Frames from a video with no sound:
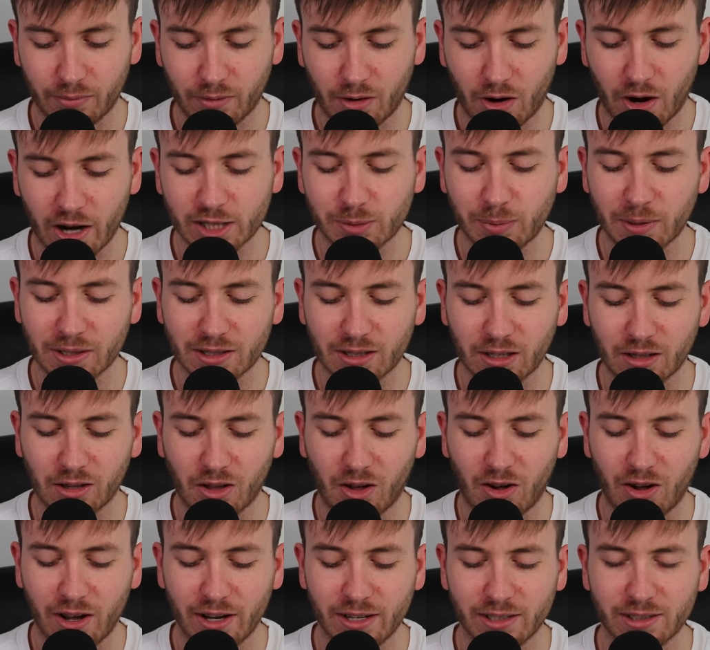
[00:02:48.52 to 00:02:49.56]
I expect the
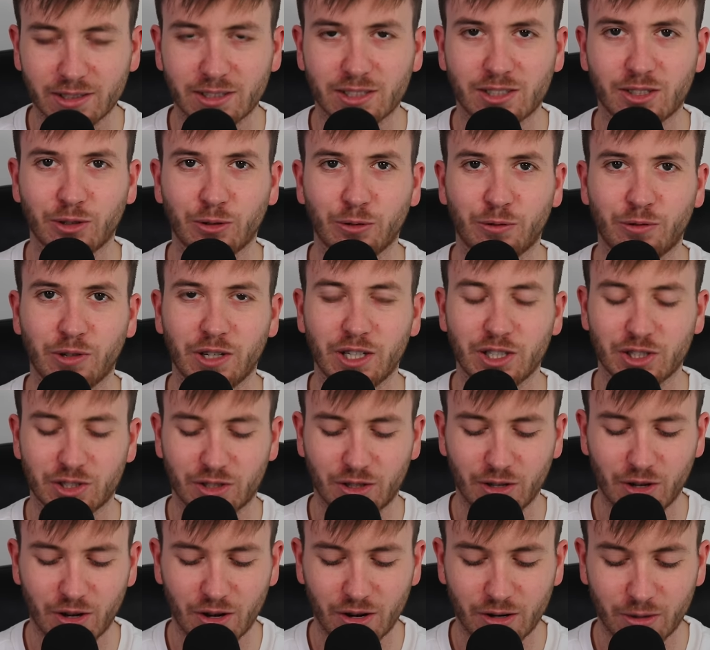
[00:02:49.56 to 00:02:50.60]
Lions to finish
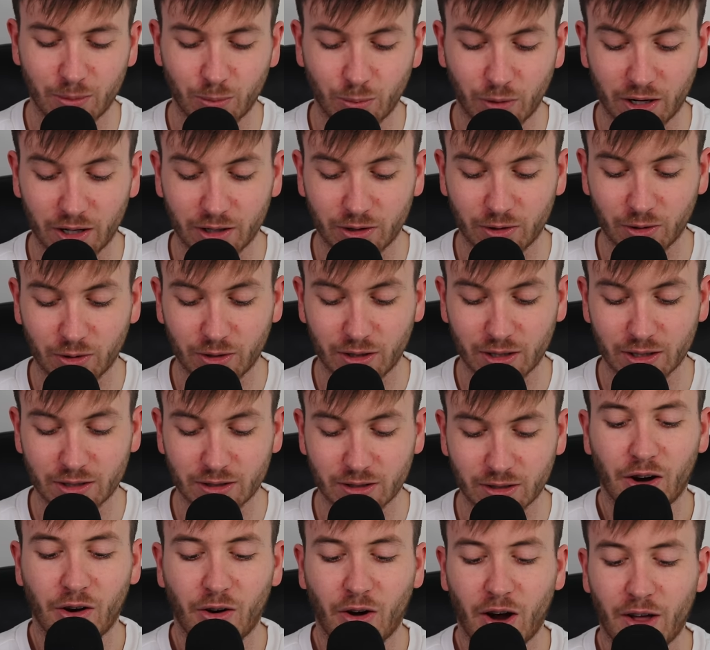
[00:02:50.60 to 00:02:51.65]
third when I do this.
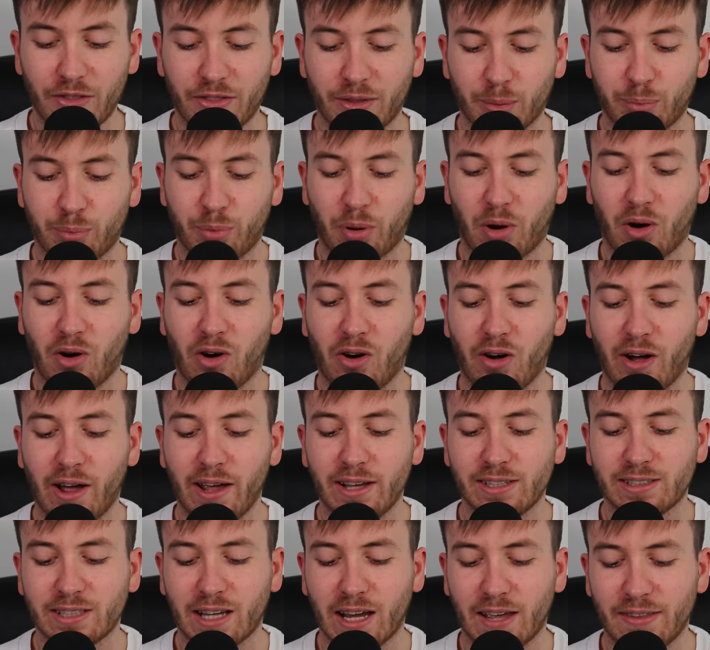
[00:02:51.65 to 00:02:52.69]
All right, the
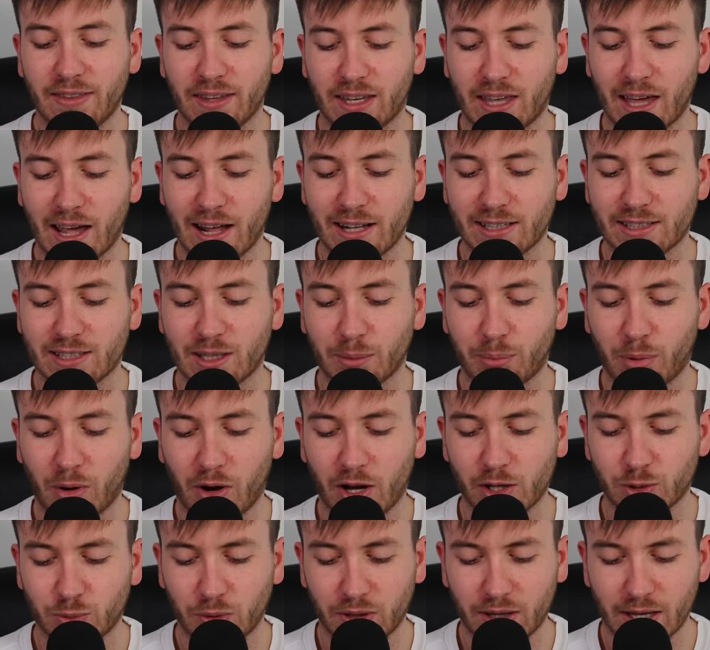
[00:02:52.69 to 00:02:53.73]
Pies and the Cats. The
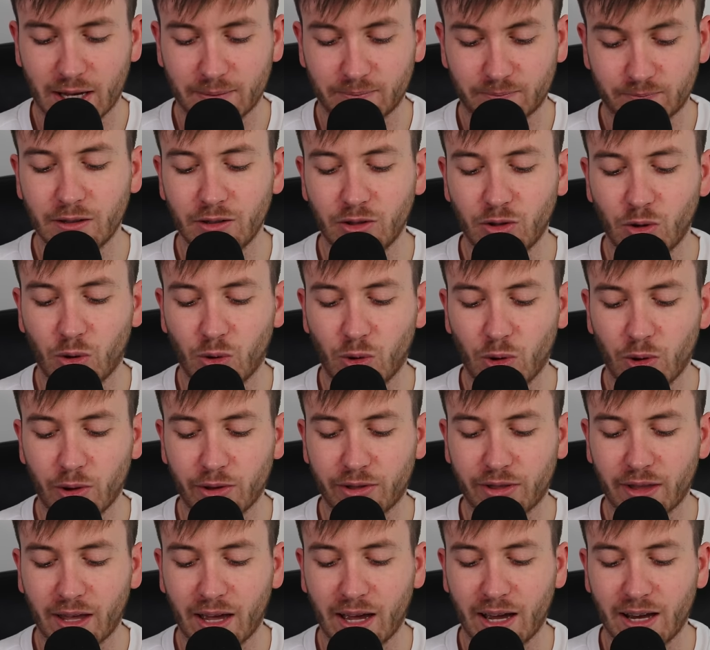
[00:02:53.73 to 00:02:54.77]
Pies win that.
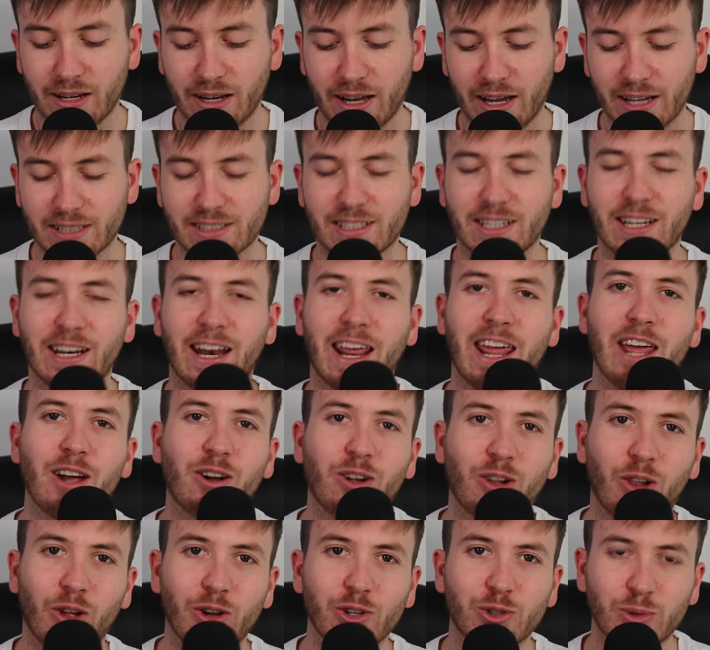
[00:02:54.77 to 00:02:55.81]
North and Essendon. How
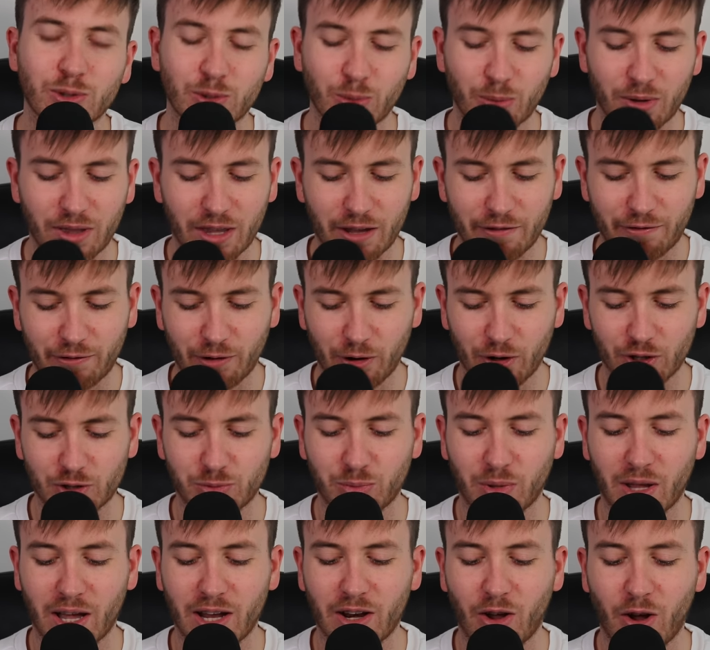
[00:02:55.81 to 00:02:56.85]
close was it when they first
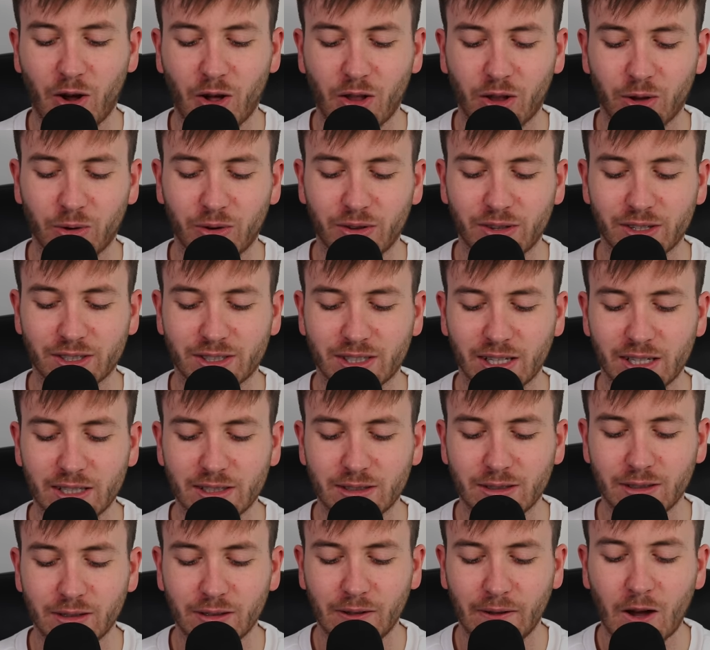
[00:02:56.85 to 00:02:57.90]
played earlier in the
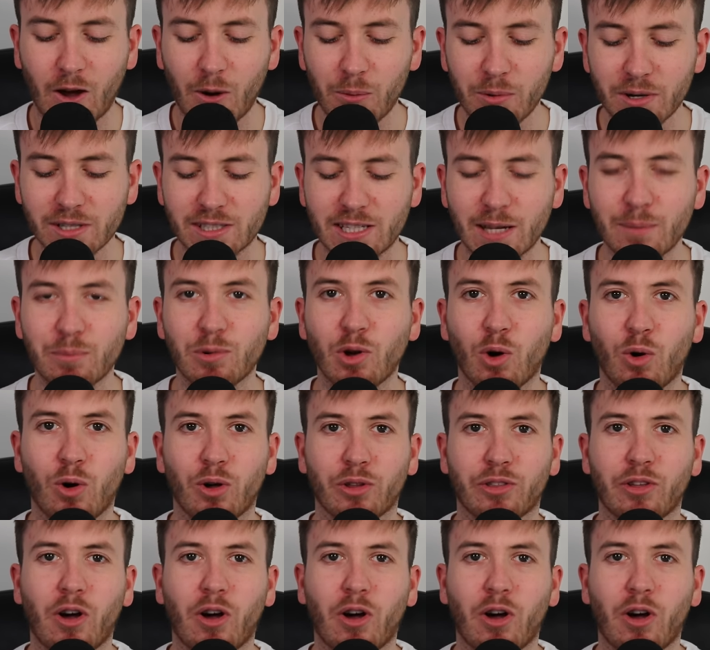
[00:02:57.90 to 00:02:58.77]
season? I would have tipped North.